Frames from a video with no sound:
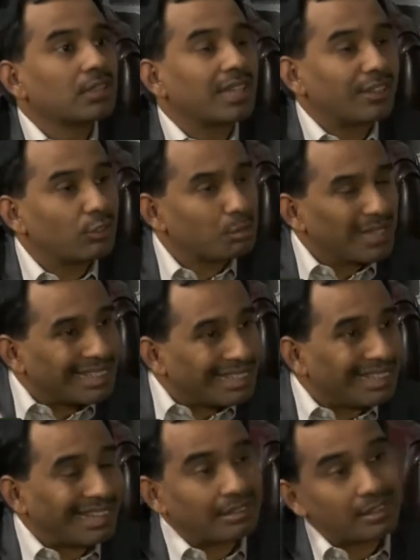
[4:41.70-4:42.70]
Can you be
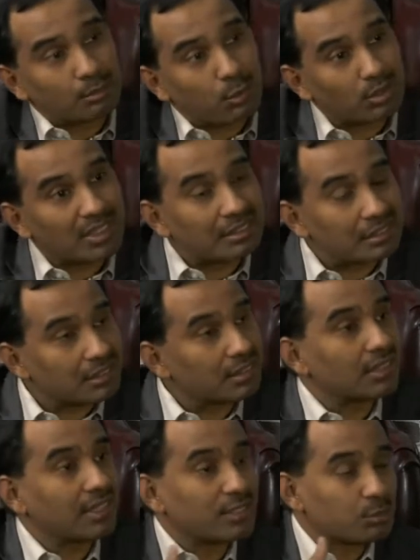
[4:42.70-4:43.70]
connected both
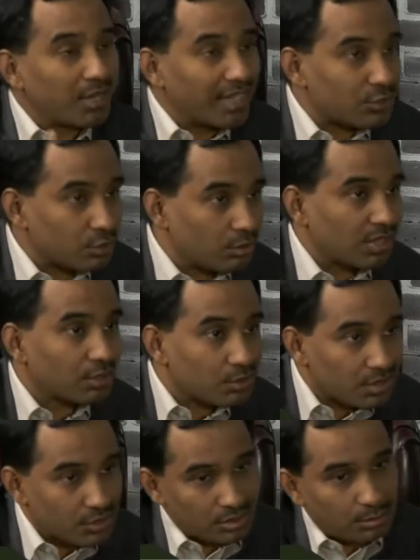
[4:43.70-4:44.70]
internally as well as to your
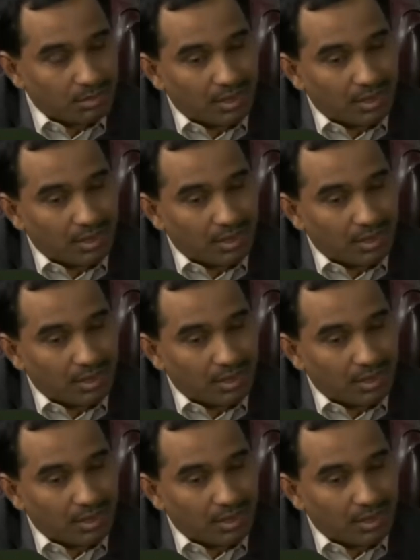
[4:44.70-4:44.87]
ecosystem,